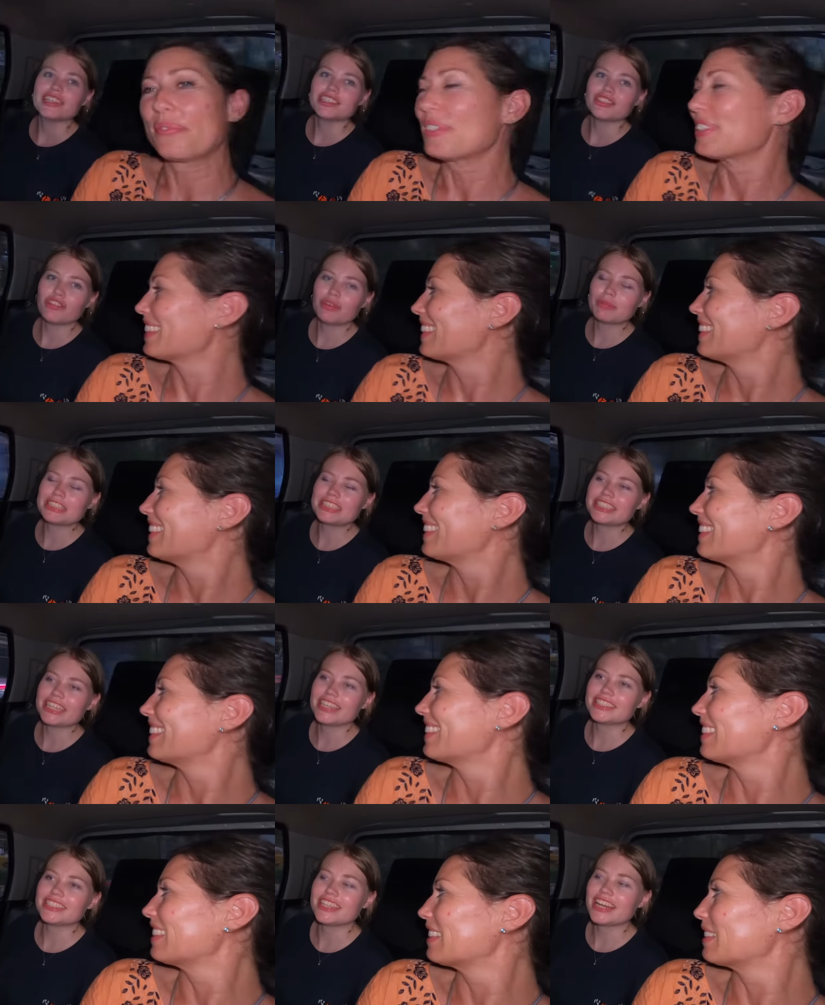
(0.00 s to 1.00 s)
Speaker 1: So we've been
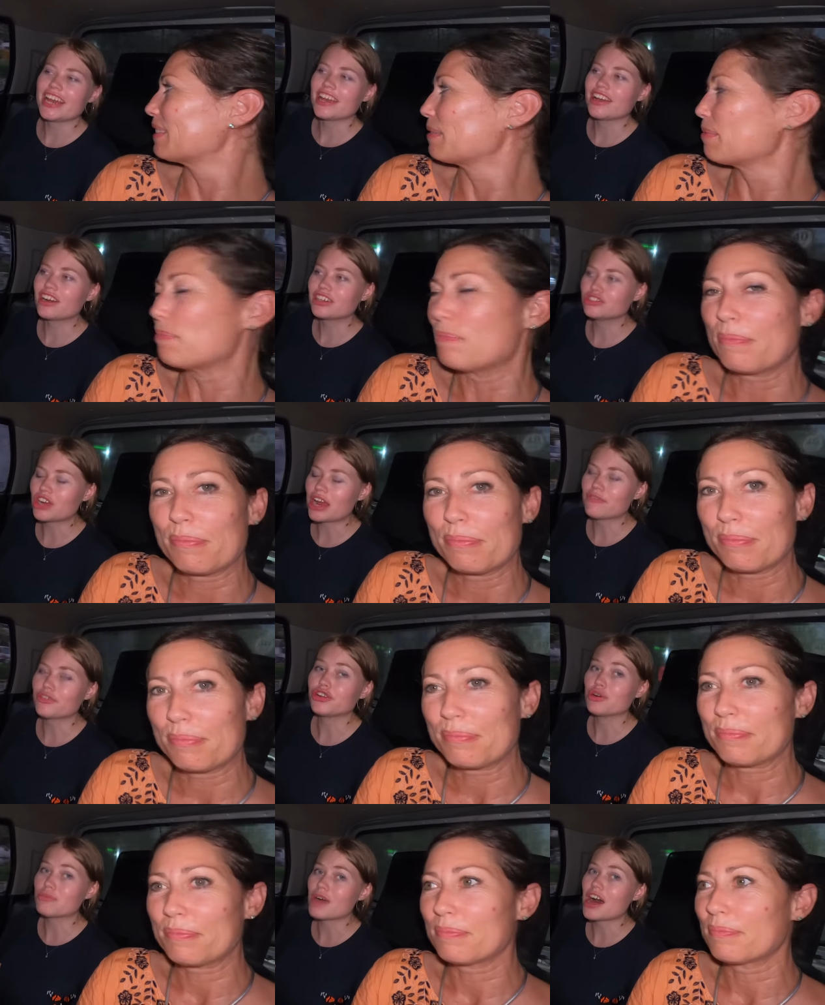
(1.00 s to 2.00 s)
saying today our driver,
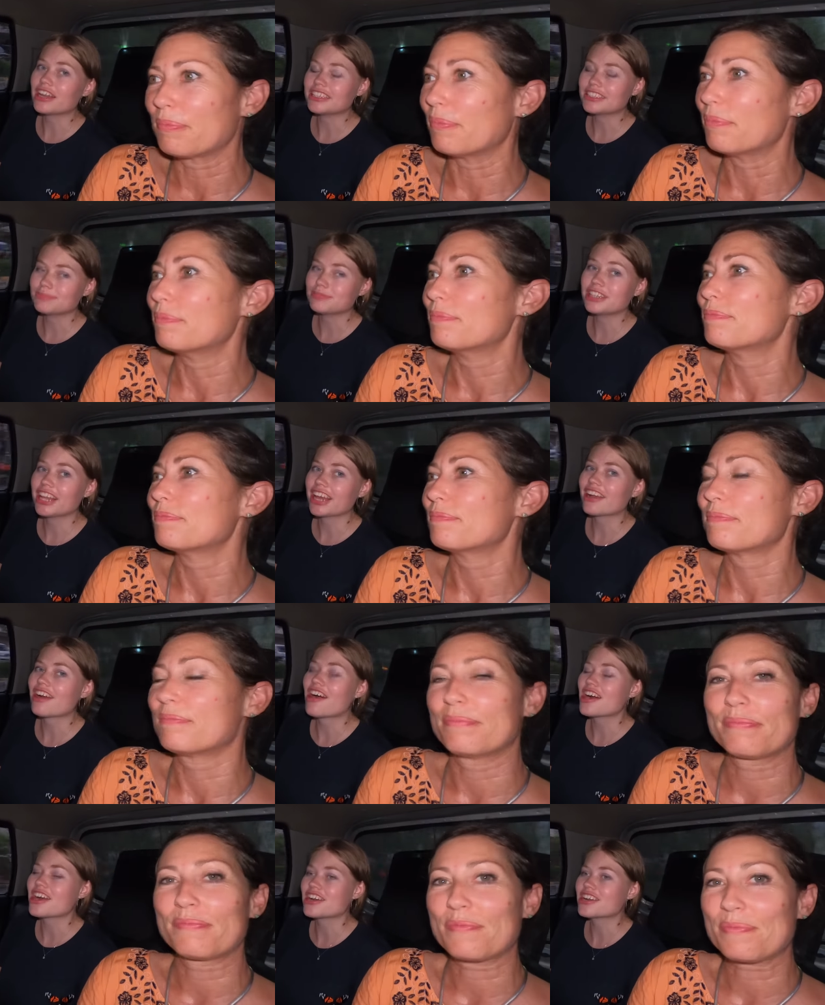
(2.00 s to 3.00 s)
Noman, has been like
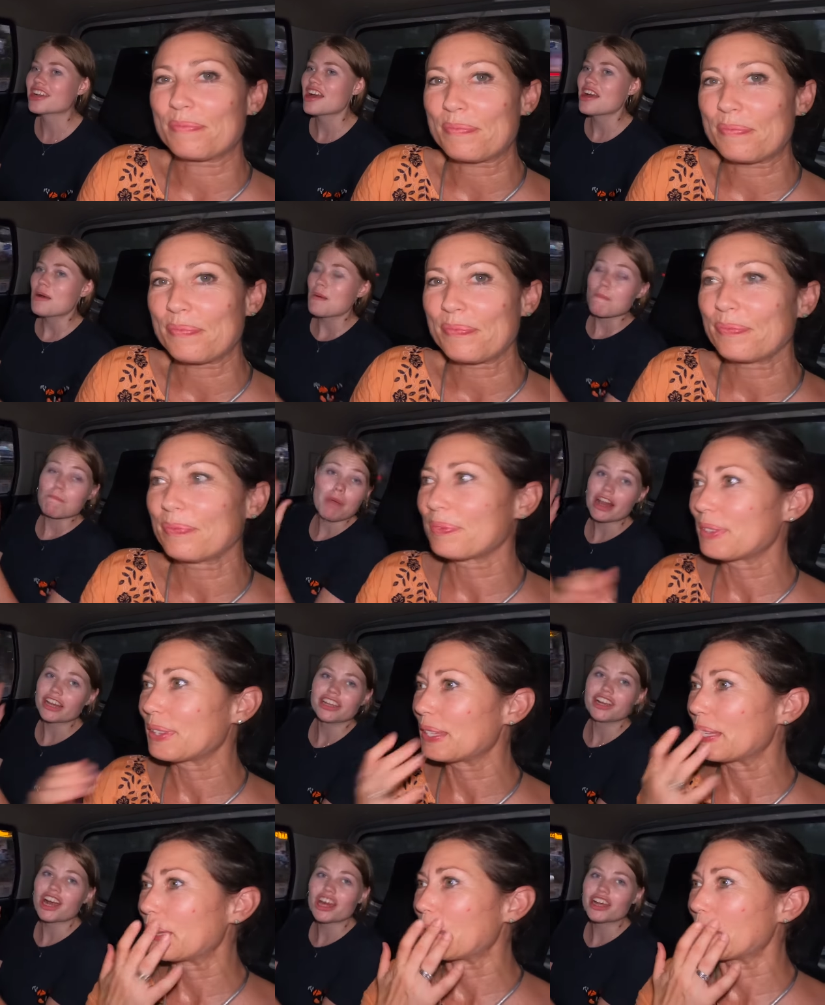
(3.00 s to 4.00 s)
our
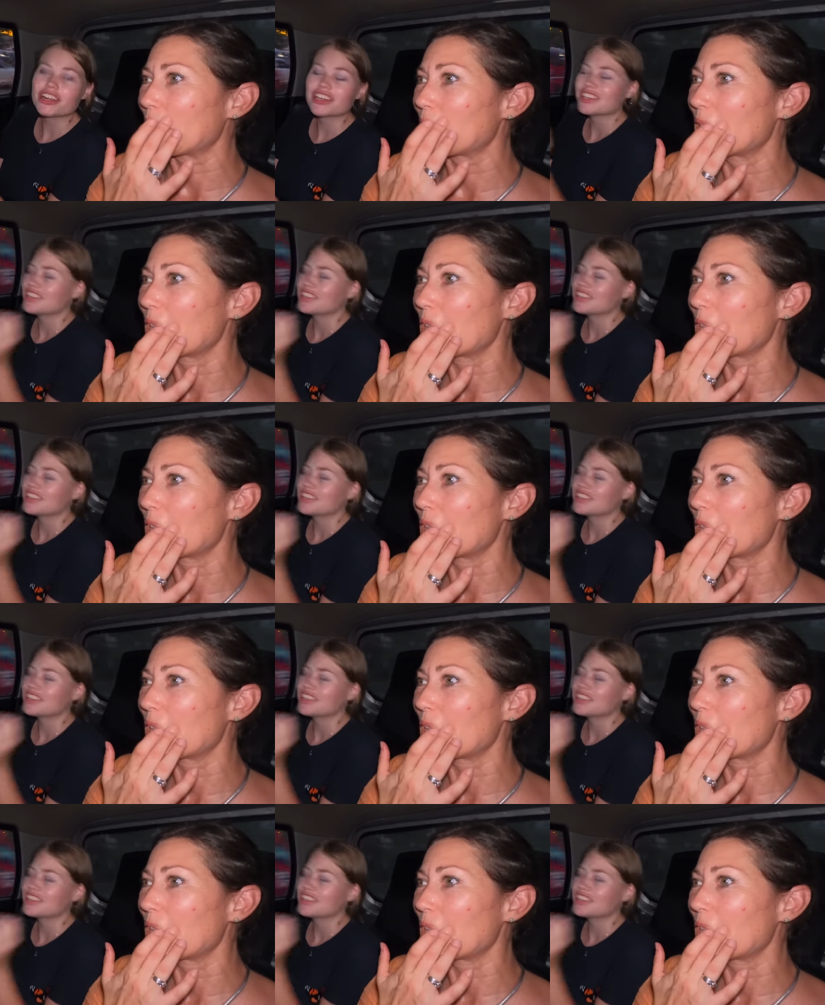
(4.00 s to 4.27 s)
bodyguard,